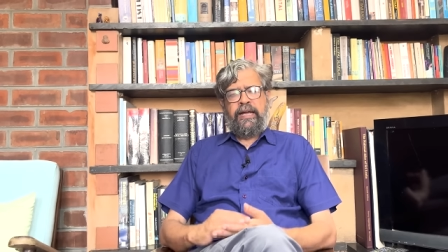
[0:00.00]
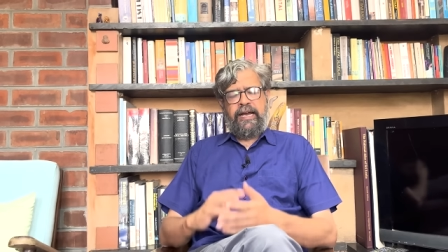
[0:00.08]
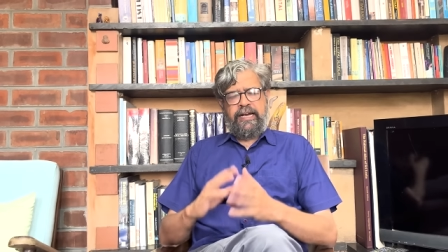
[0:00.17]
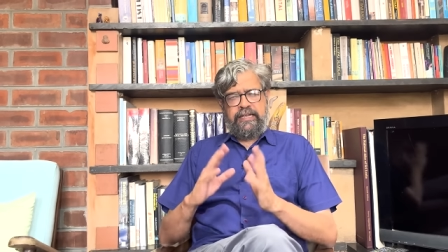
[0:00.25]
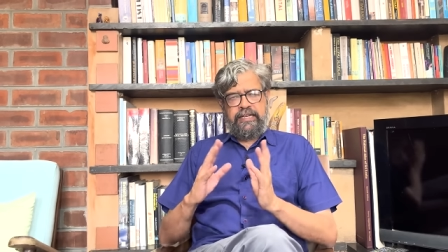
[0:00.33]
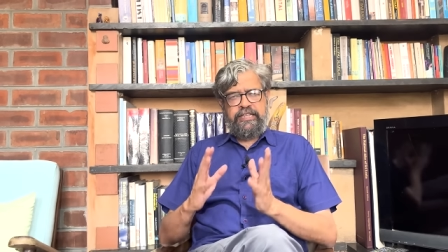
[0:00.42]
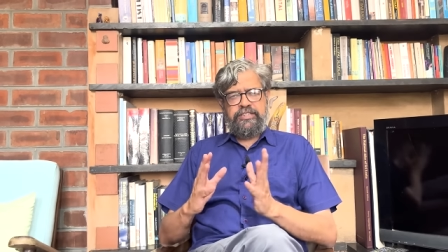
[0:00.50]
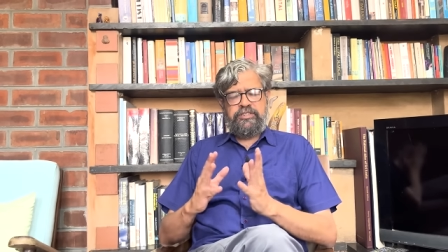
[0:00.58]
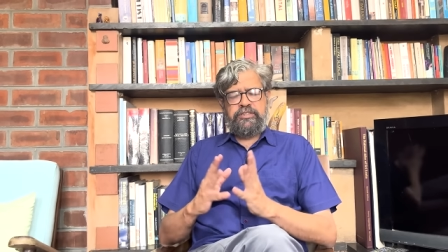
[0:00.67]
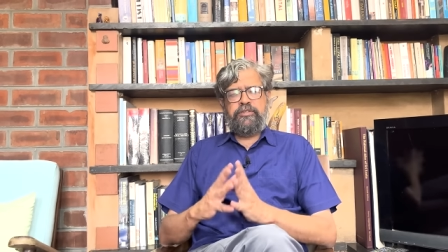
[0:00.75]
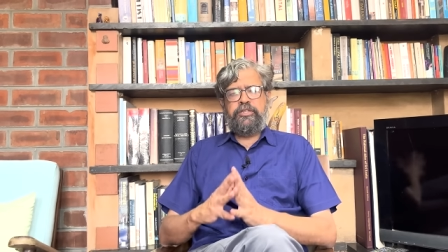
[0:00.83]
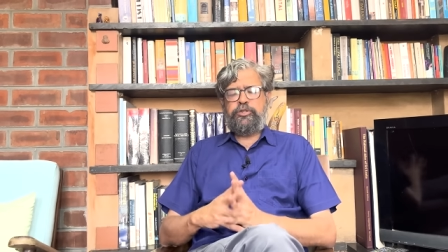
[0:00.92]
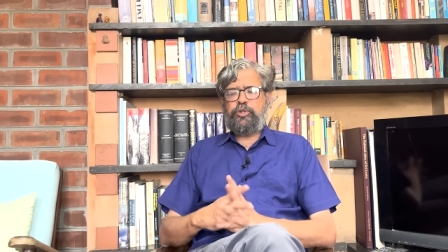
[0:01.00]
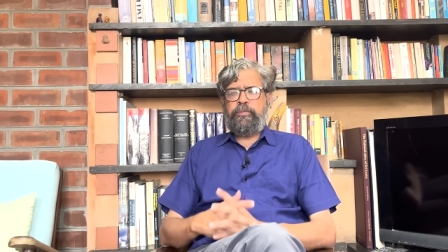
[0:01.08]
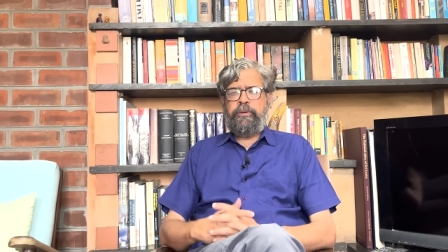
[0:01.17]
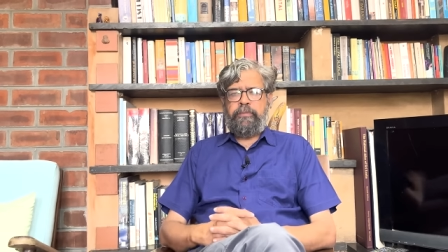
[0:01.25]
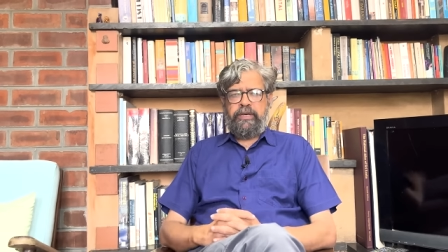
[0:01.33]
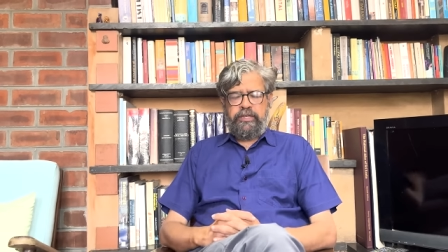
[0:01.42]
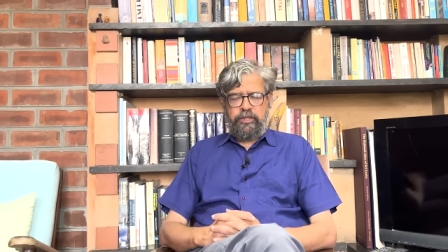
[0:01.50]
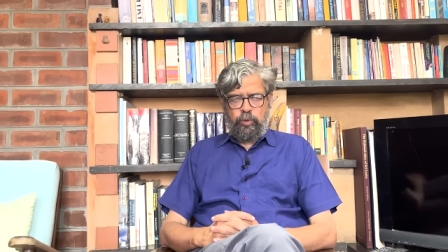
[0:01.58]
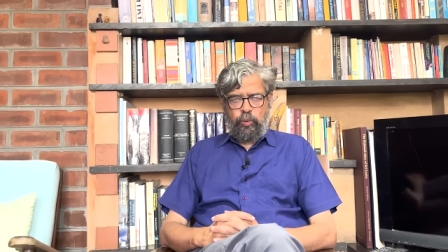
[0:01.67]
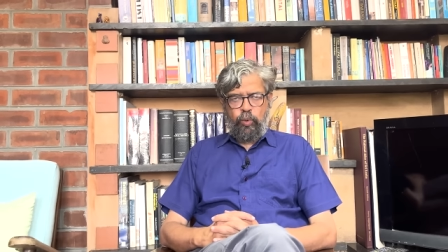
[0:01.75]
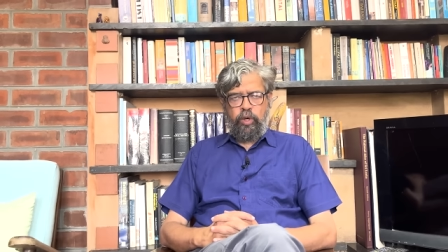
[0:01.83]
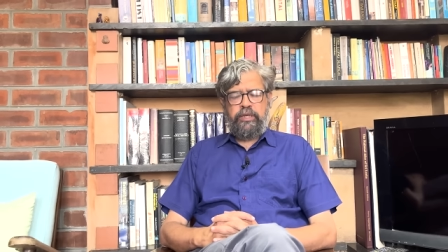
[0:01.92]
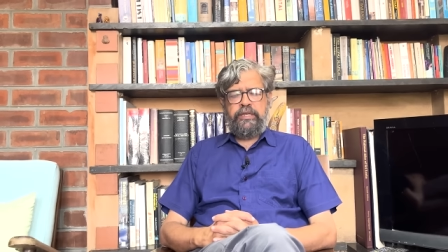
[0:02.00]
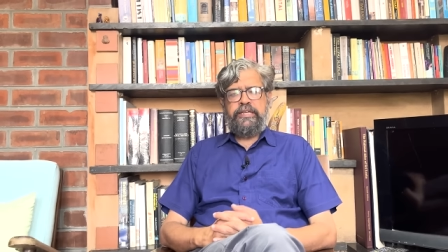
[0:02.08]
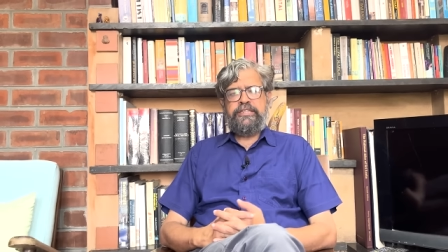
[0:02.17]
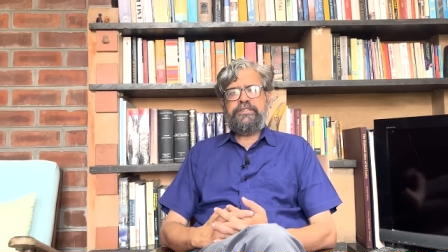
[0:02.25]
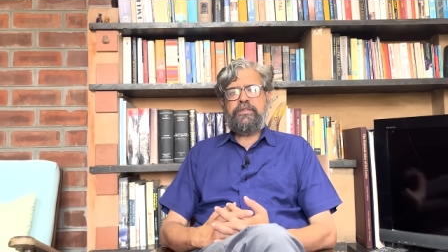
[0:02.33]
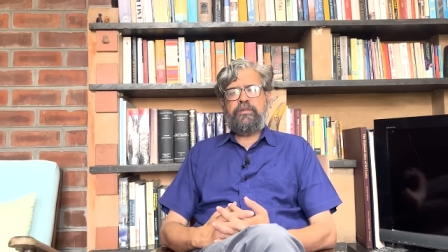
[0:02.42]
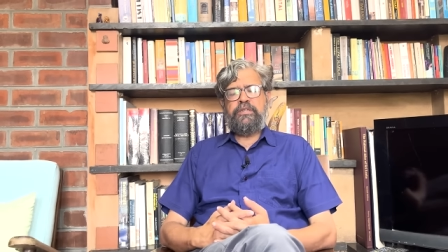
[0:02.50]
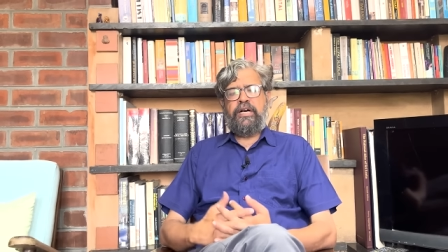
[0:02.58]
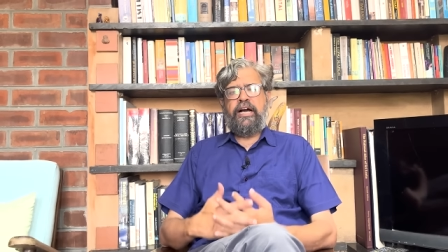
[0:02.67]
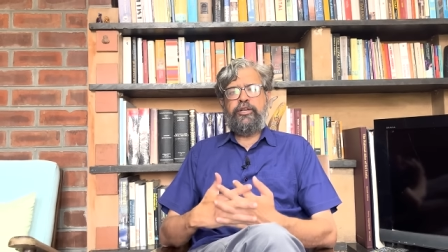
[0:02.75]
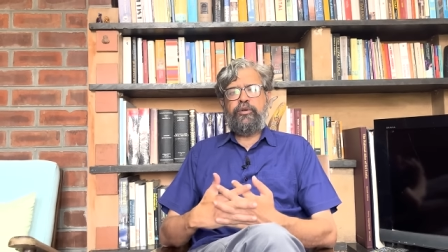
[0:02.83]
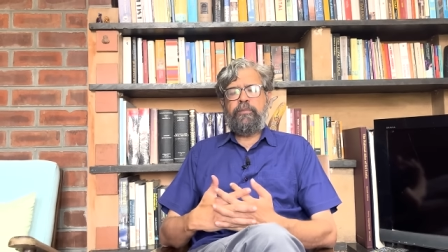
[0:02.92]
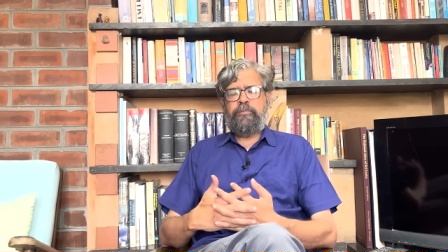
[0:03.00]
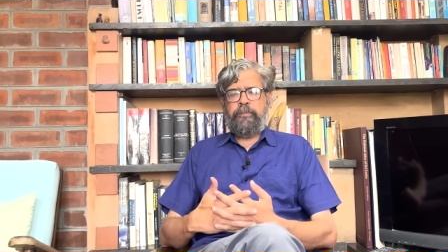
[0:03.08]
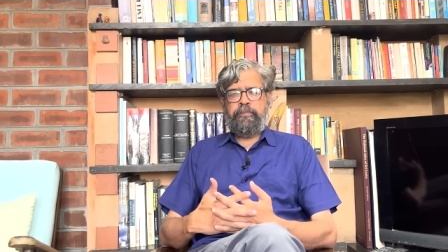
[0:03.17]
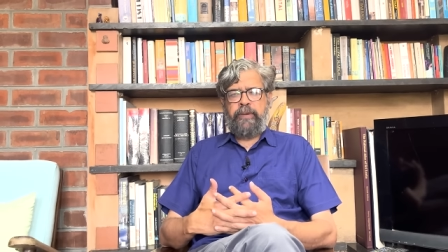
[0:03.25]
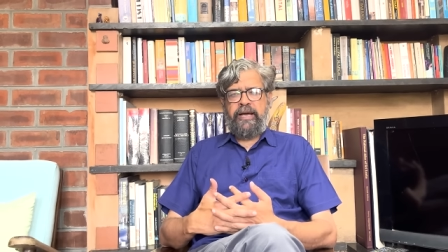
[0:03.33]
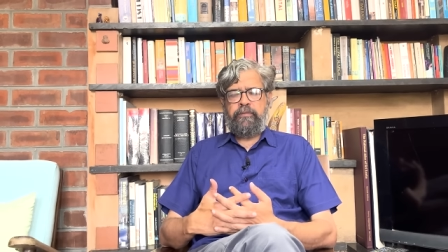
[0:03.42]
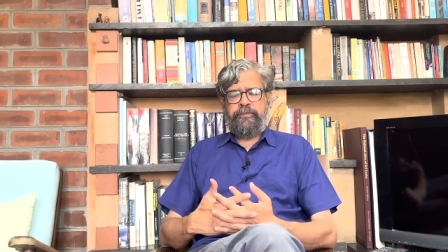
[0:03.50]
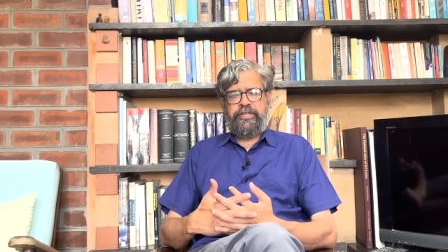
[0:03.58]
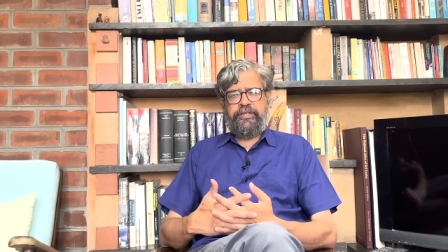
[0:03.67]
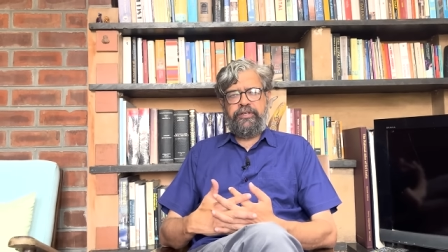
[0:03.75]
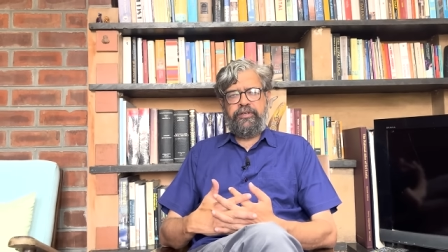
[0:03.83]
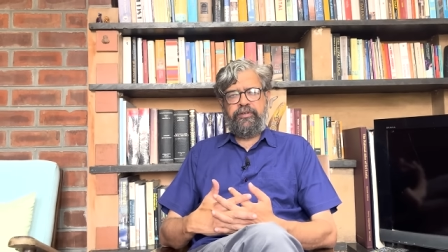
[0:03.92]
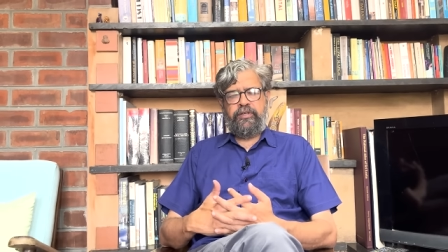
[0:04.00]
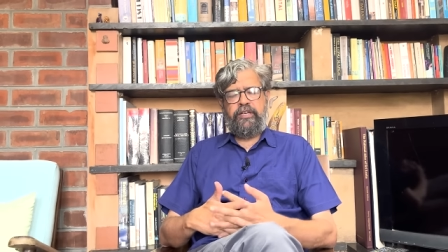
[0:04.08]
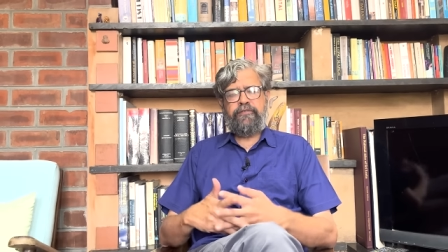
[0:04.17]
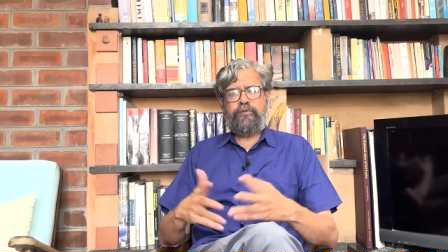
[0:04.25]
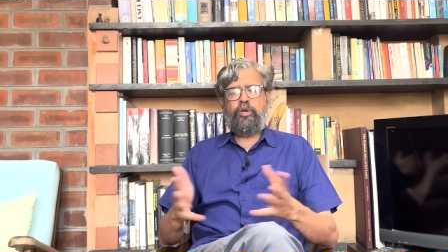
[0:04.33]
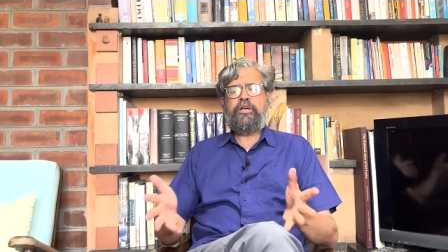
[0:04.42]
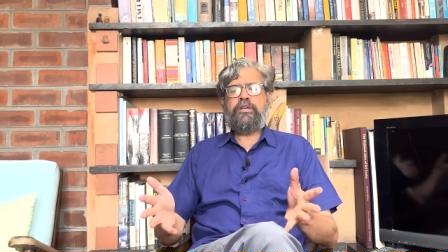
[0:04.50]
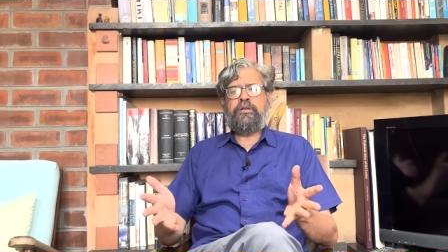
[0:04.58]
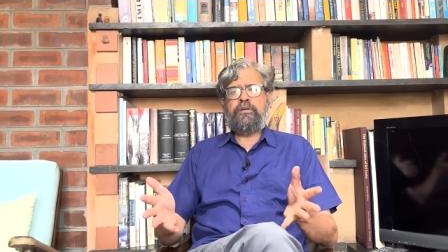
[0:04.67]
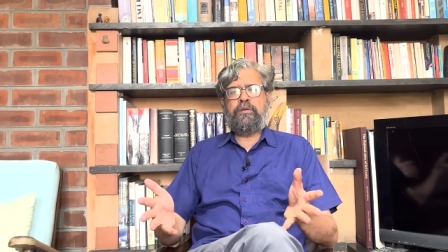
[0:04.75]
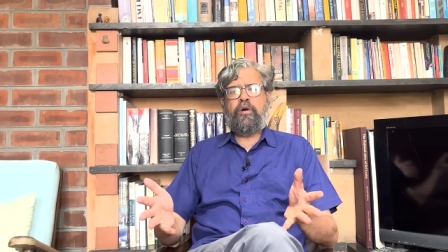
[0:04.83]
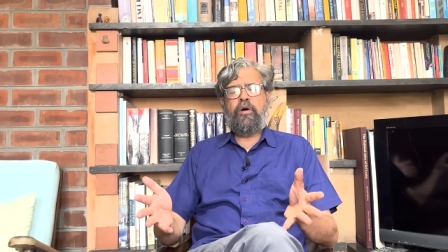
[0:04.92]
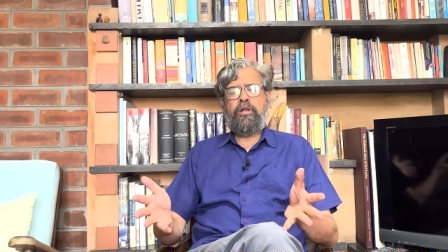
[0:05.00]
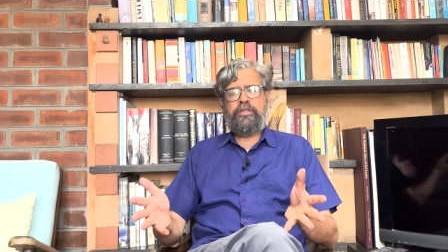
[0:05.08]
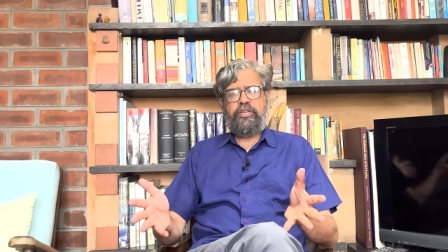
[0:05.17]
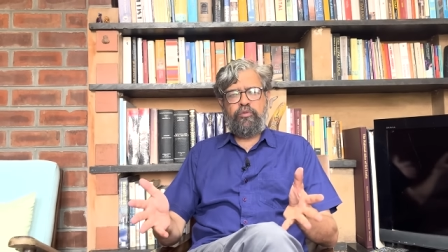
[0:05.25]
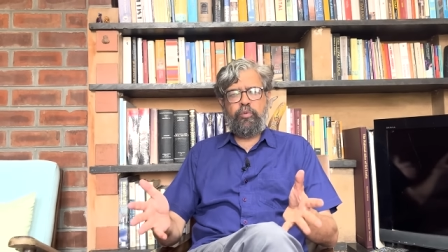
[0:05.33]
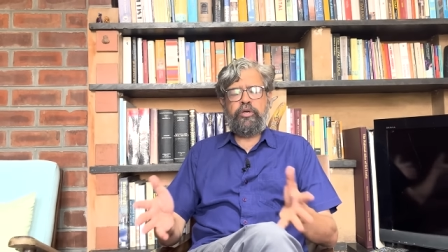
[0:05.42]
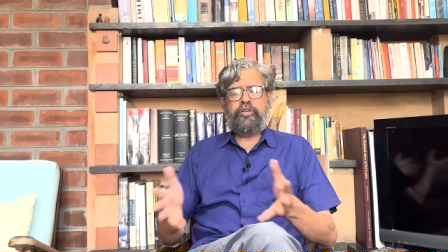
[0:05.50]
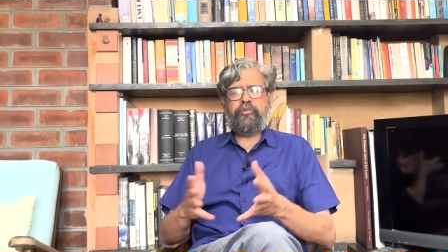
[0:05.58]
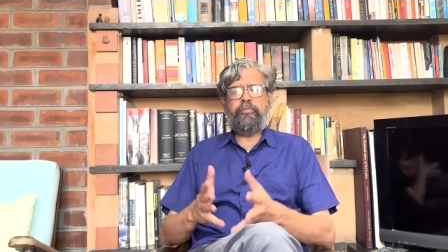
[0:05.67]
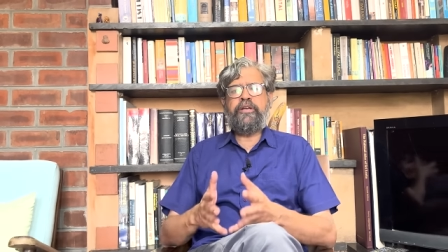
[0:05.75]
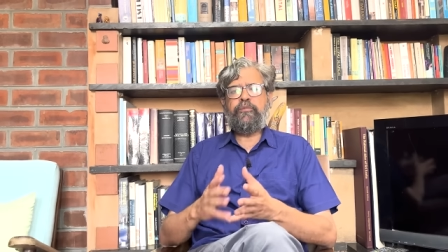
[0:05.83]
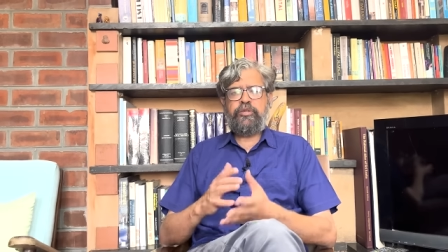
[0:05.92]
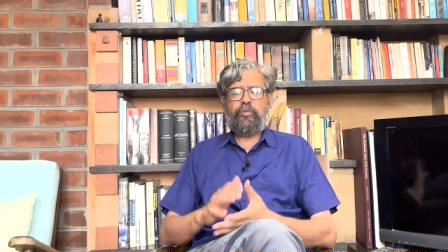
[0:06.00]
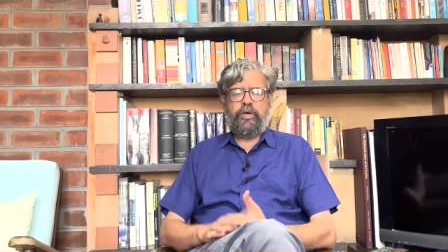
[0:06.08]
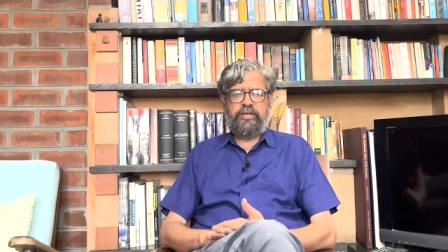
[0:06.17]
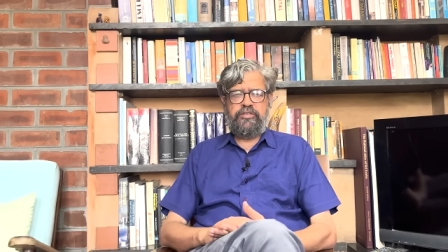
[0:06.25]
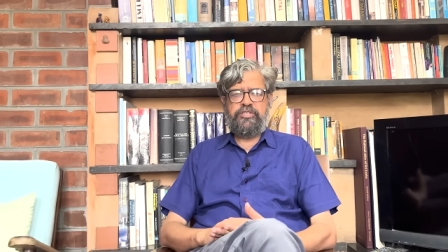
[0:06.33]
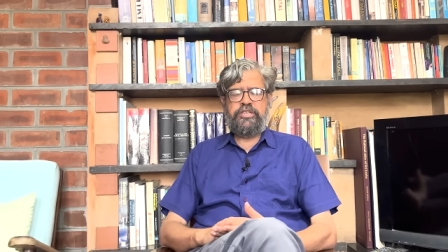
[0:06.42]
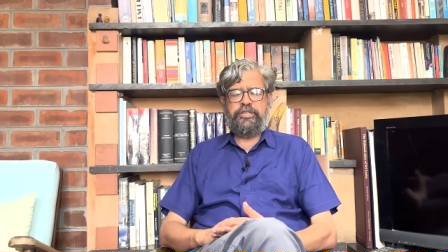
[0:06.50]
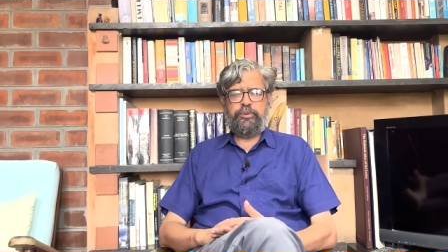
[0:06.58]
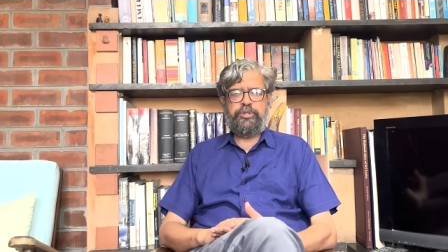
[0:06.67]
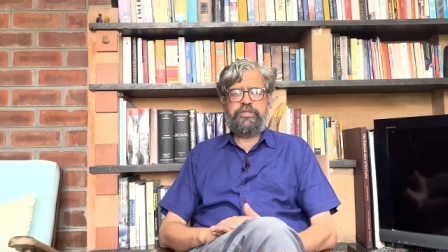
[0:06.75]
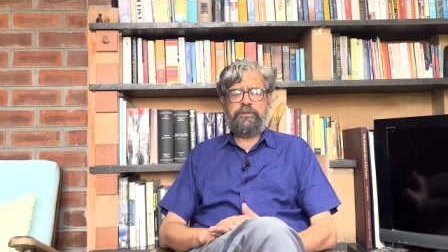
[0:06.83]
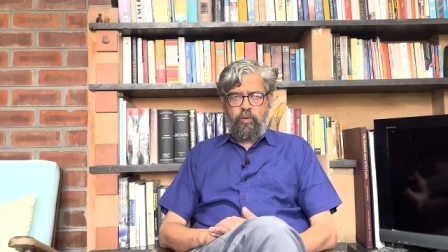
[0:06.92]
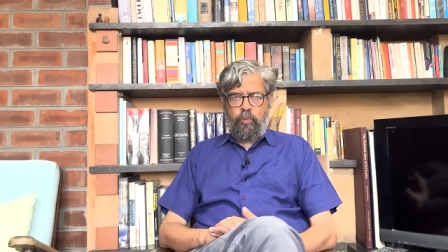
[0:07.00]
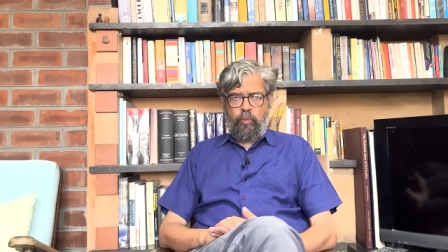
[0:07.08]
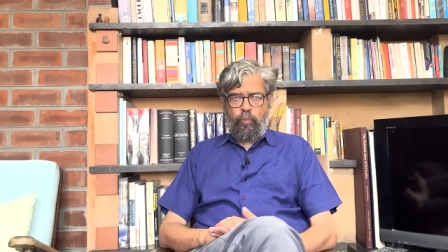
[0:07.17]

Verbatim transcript: At least there should be better coordination on the IUWM parameters, if not all these waters being with one institution.